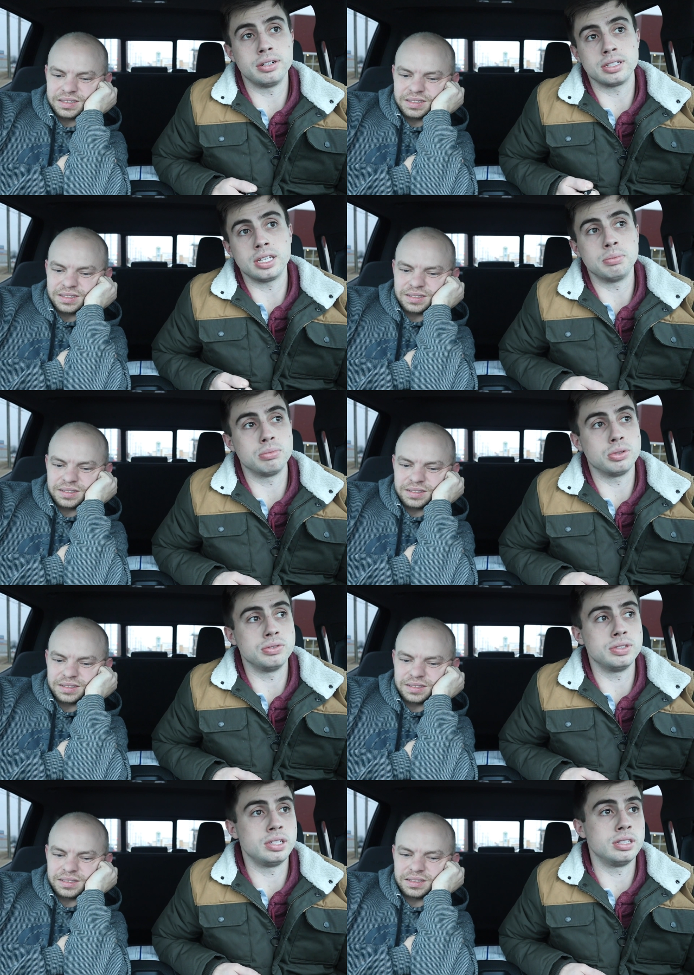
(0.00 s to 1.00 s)
Speaker 1: and keep
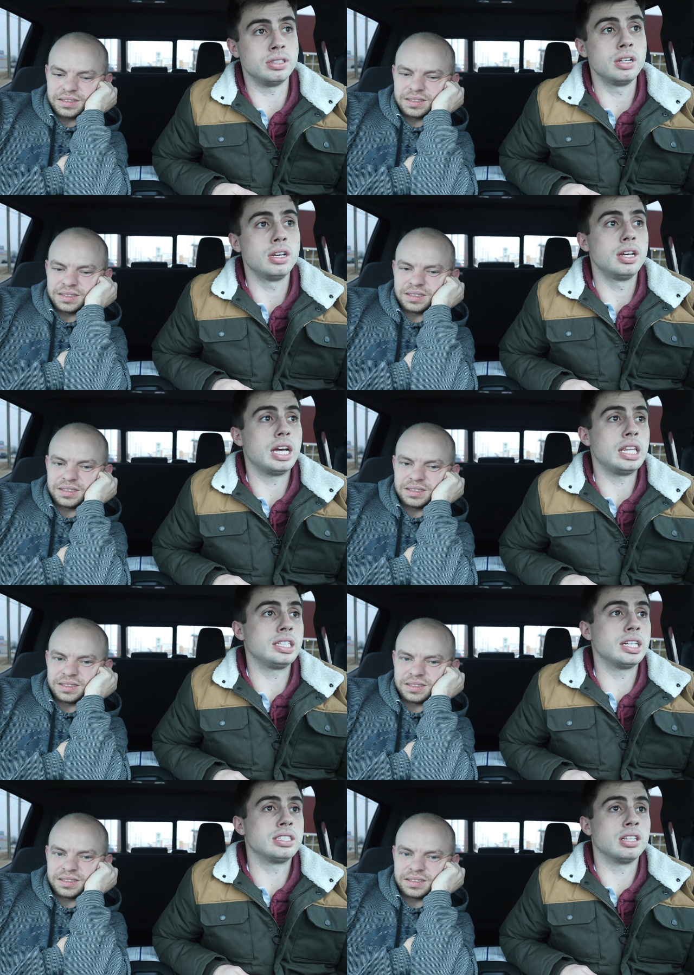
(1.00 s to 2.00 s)
improving. And I
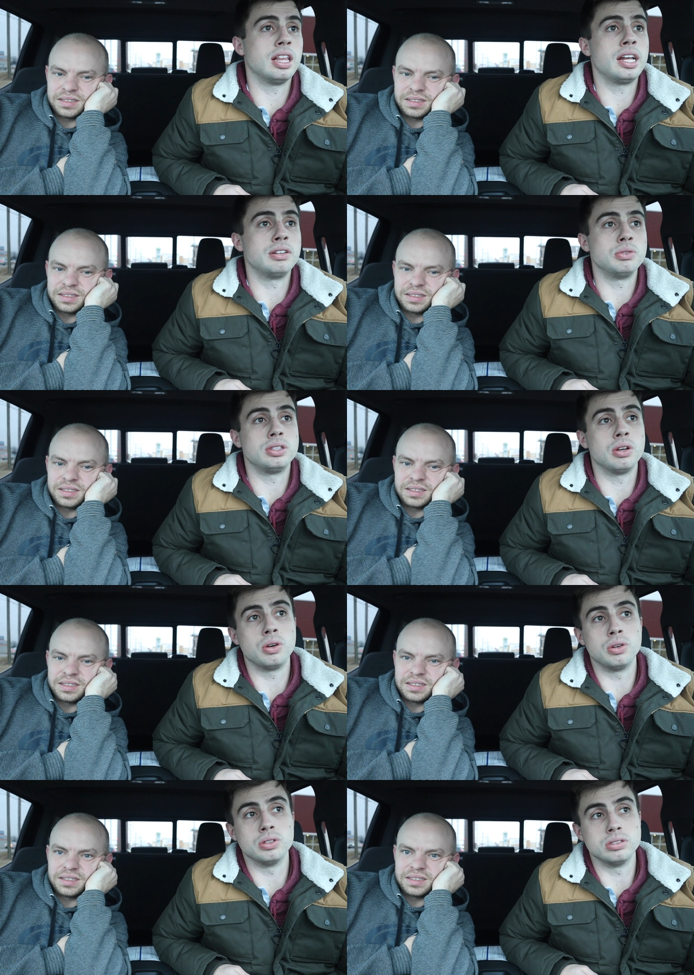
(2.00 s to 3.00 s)
think that's a lot of what the
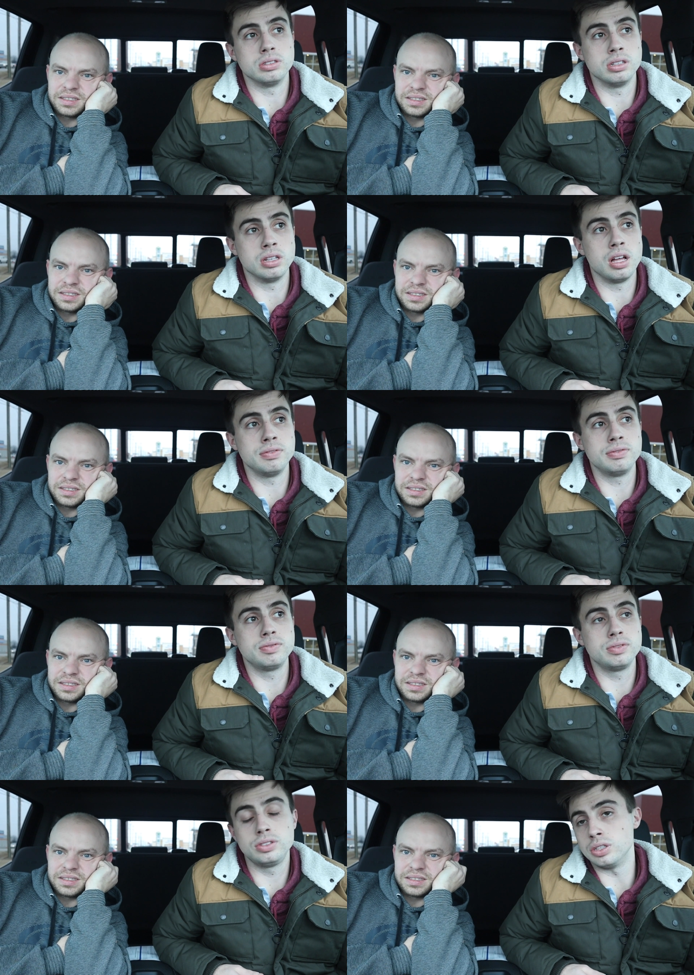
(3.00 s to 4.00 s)
whole
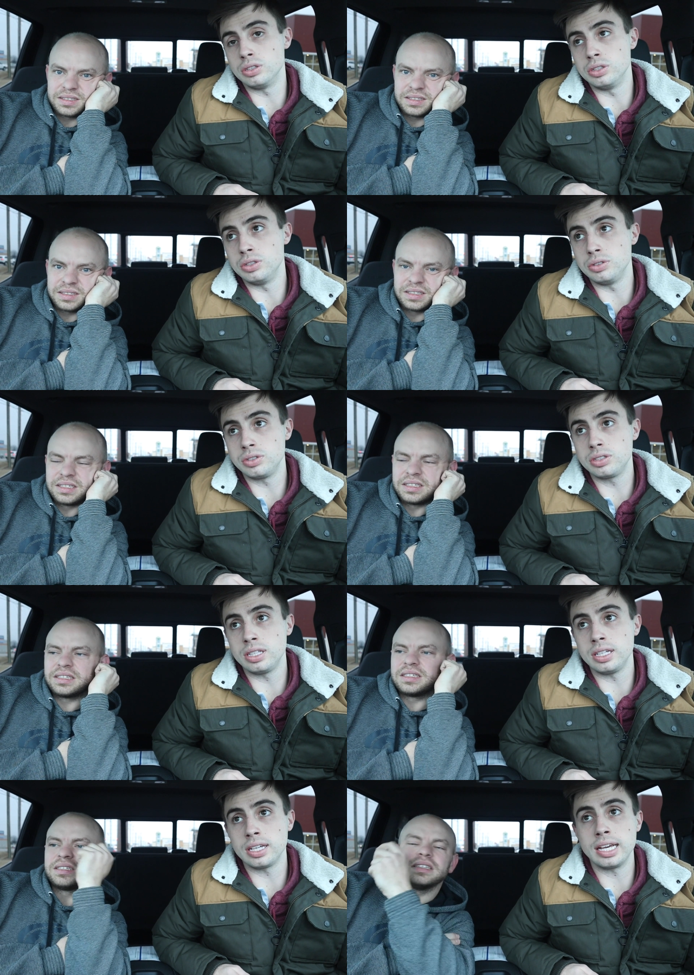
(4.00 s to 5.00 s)
love to lose
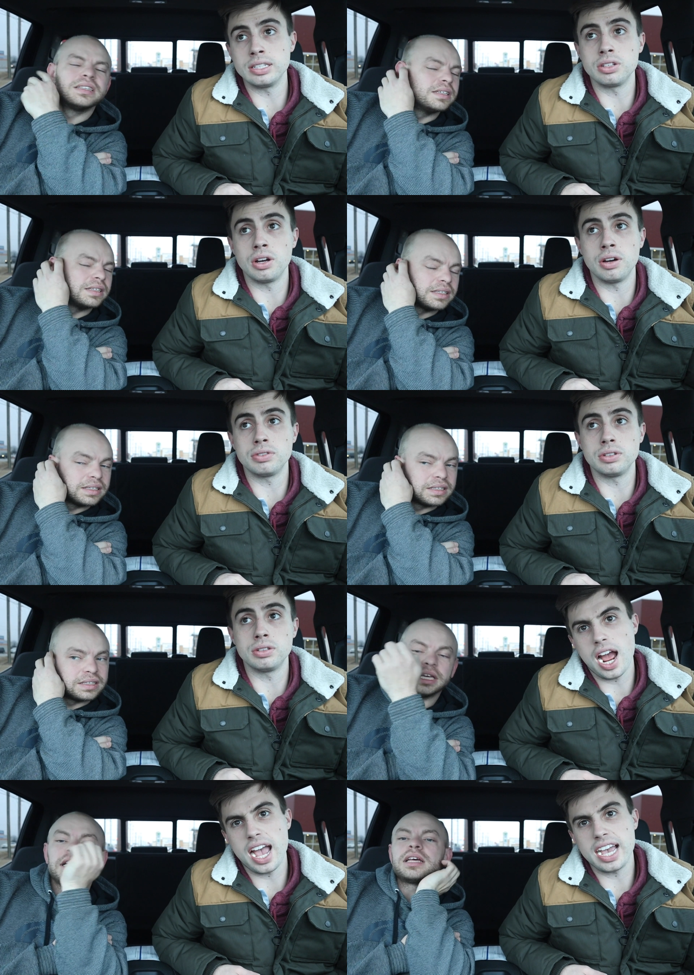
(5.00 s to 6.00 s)
thing has to offer.
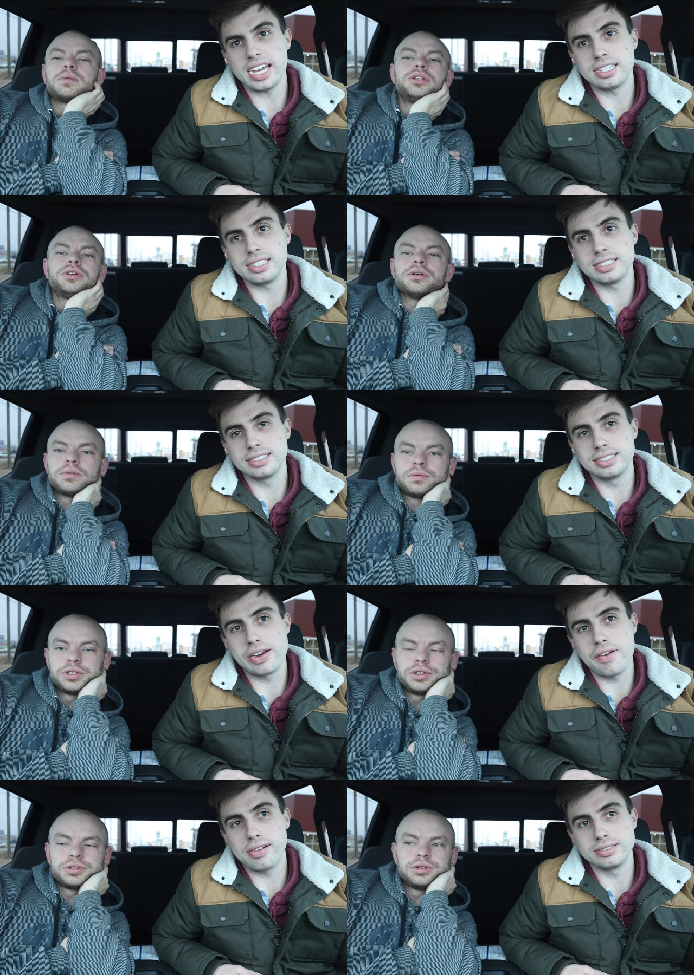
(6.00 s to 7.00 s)
Speaker 2: Yeah, like when
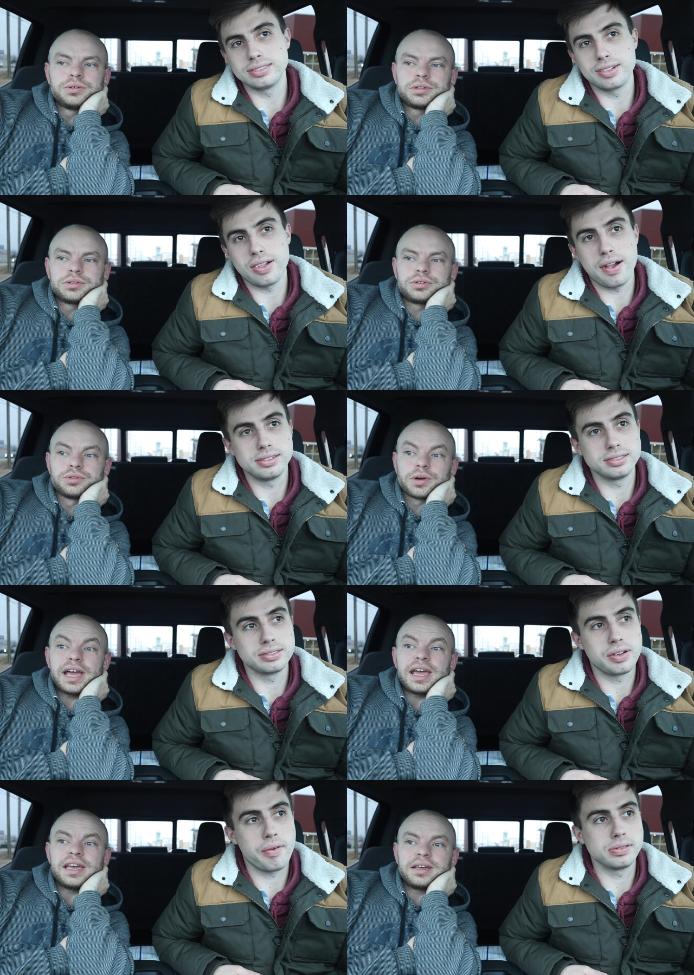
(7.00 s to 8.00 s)
you're doing
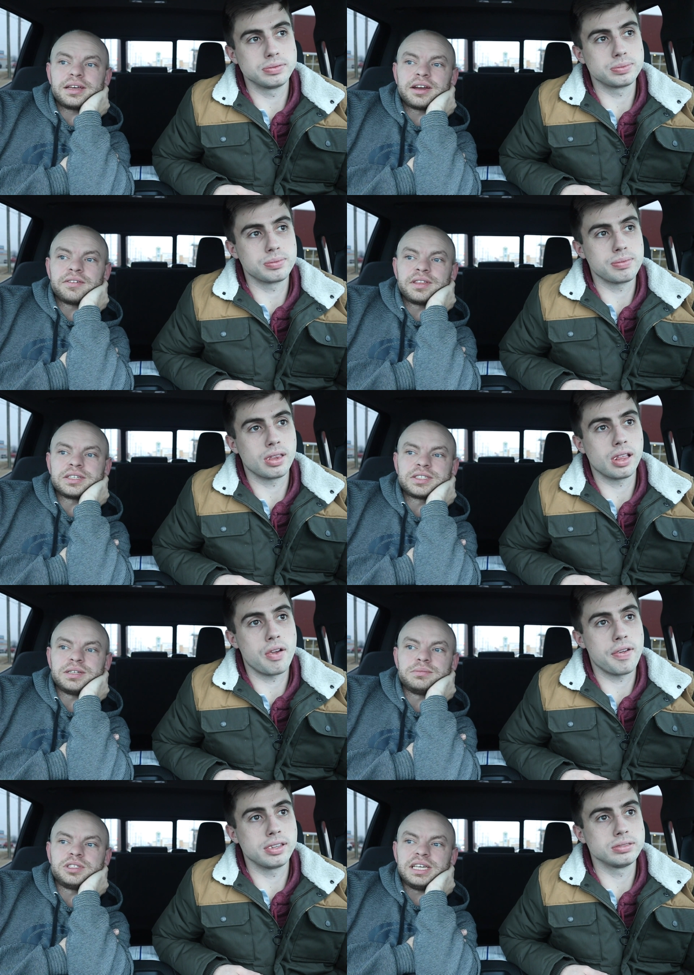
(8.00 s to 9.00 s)
great and everything
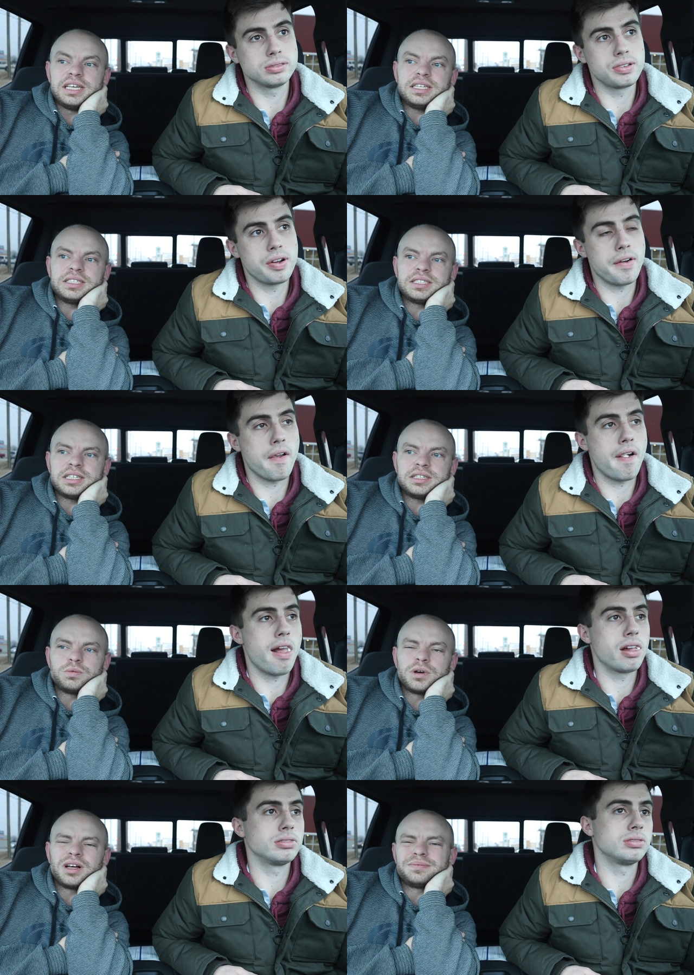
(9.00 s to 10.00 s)
seems easy,
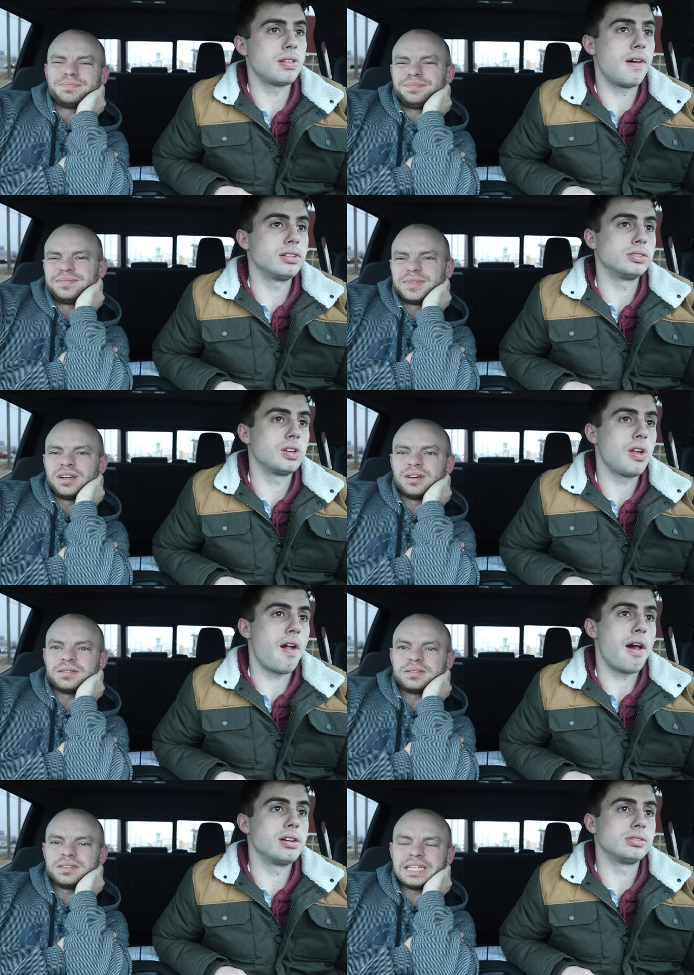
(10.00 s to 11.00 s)
well, you
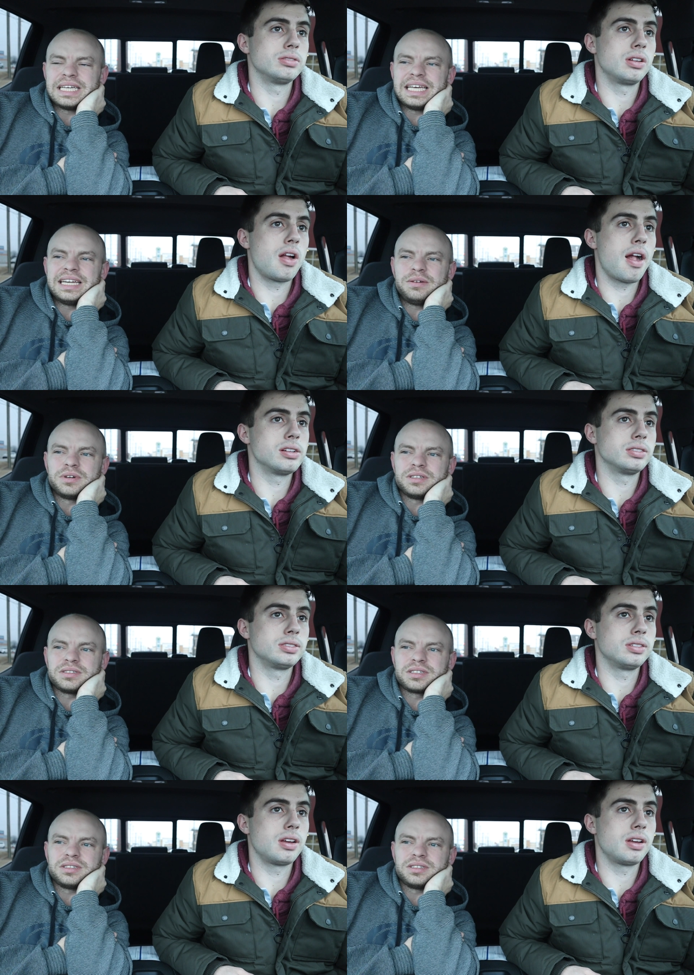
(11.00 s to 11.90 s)
know, anyone